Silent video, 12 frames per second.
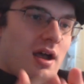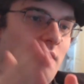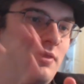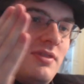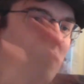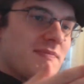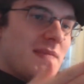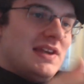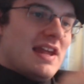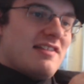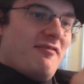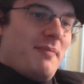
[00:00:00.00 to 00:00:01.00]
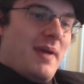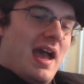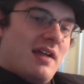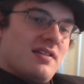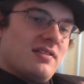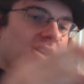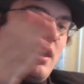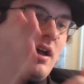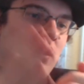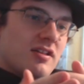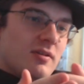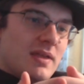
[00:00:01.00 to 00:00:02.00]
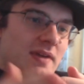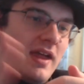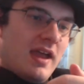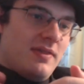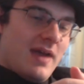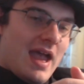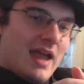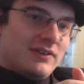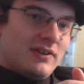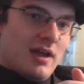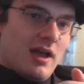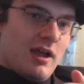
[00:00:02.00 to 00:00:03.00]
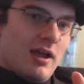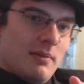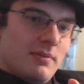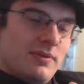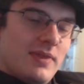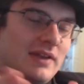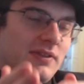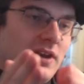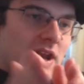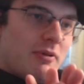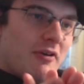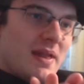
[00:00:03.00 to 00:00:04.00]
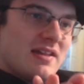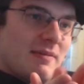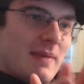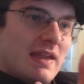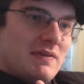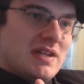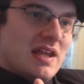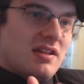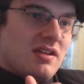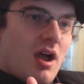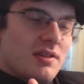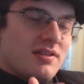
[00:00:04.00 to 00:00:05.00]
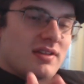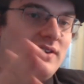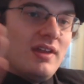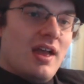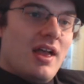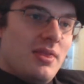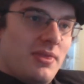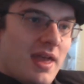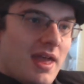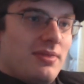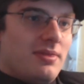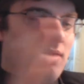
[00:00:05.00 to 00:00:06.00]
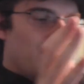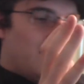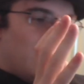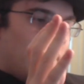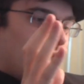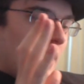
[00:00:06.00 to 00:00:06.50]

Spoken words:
this many days have passed. Assuming that the number of pens they make every day is constant, then the